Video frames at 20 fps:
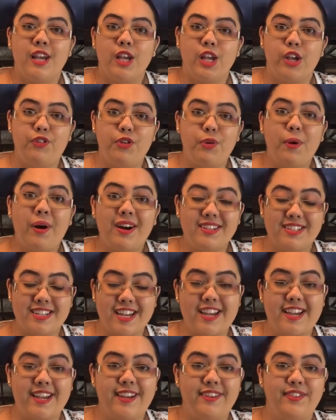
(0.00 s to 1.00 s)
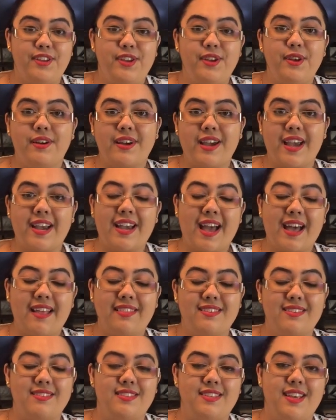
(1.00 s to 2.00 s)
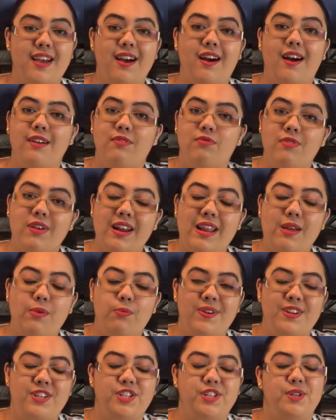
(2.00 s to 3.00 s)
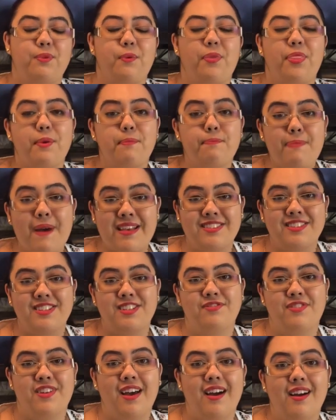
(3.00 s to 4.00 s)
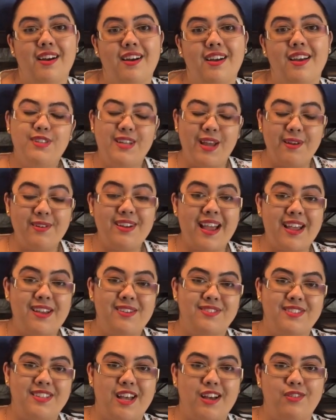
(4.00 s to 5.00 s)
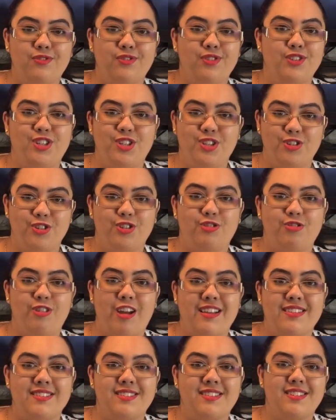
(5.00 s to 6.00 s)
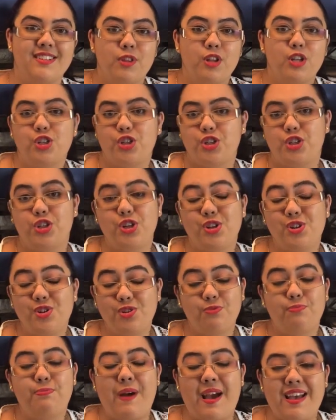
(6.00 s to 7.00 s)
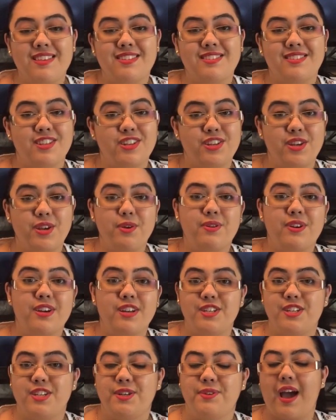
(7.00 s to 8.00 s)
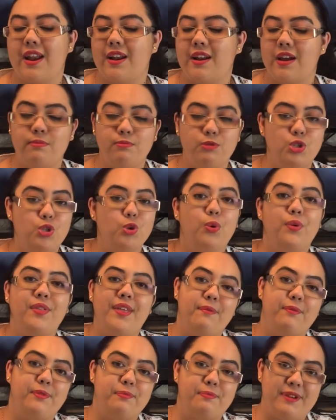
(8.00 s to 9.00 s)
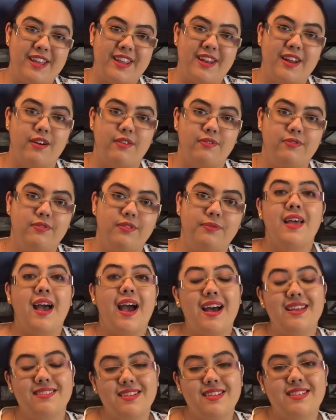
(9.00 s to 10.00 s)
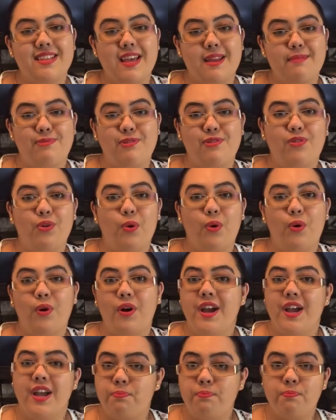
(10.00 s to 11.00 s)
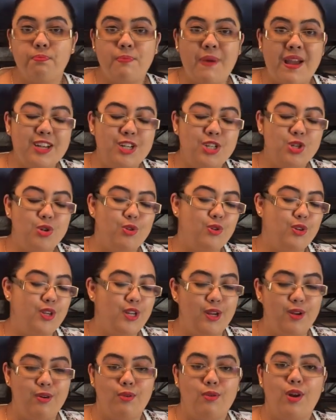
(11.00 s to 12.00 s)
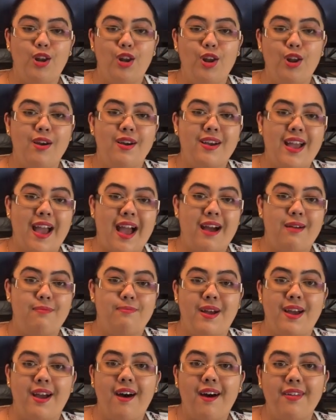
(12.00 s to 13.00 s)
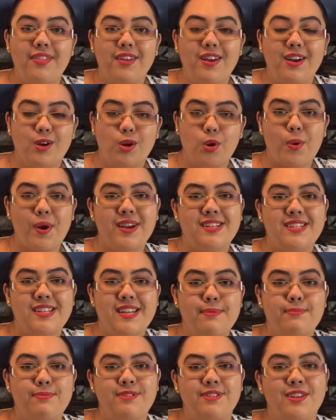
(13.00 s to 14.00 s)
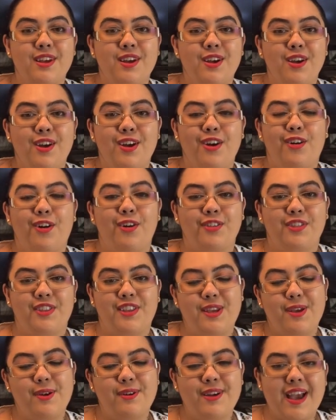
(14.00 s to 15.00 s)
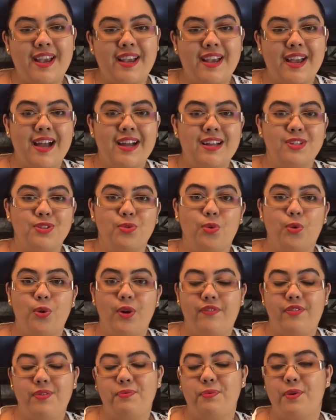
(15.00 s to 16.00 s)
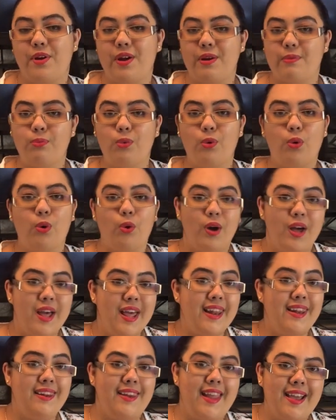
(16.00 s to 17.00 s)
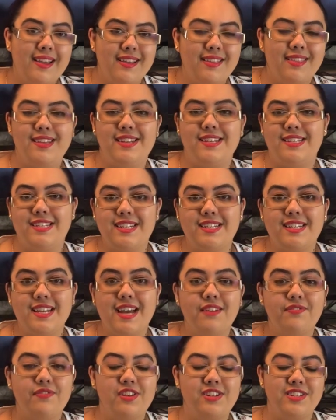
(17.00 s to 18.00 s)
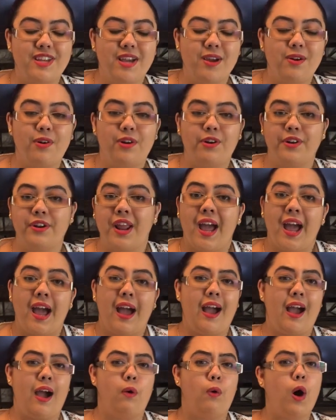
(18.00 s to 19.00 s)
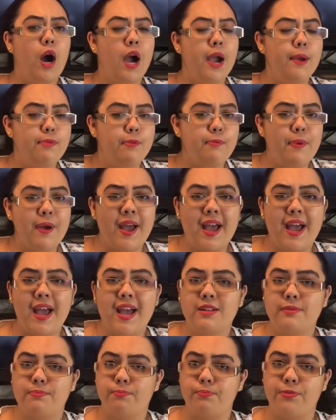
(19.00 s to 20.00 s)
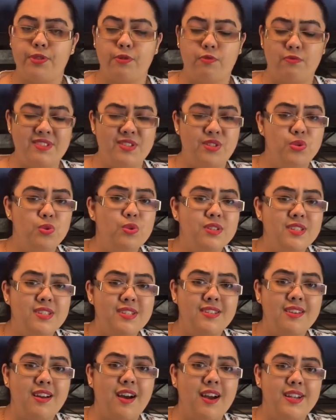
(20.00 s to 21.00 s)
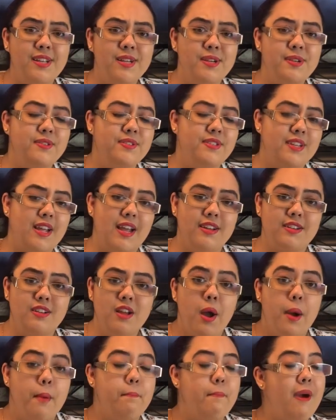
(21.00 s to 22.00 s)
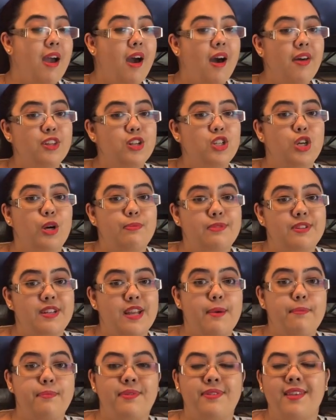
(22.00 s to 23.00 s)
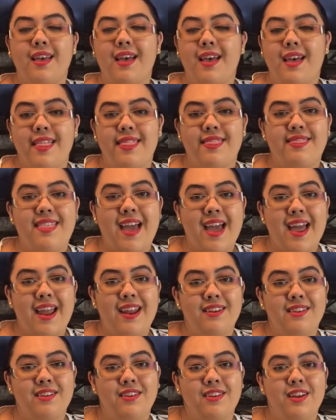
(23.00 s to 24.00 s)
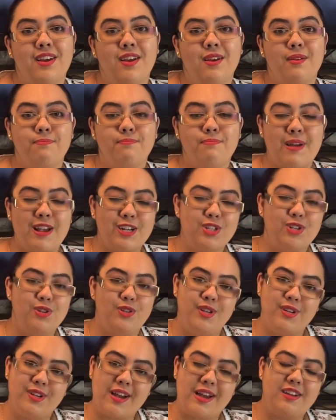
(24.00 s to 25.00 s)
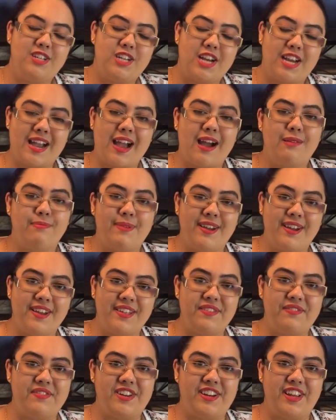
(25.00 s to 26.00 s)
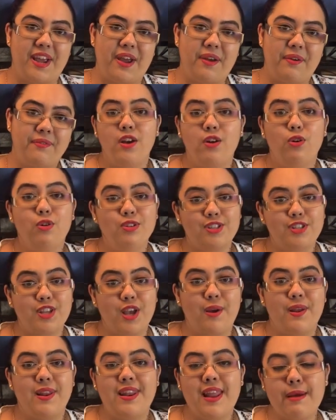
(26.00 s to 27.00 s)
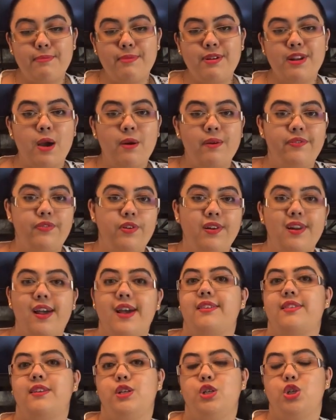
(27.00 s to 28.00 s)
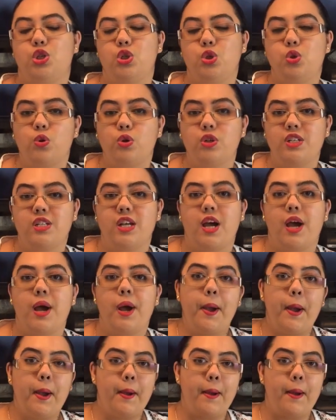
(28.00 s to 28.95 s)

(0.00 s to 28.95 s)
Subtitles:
If you are taking the UKCAT this year, I really wish you the best of luck. Don't get yourself too stressed. Just do your best that you can do and I'm sure that will be enough. As I said before, make sure you look at my other quick tips on the UKCAT, or if you want a more lengthy detailed video on how I prepared, the resources I used and my other top tips, then make sure you go check out my other video. Also, let me know if you like these shorter,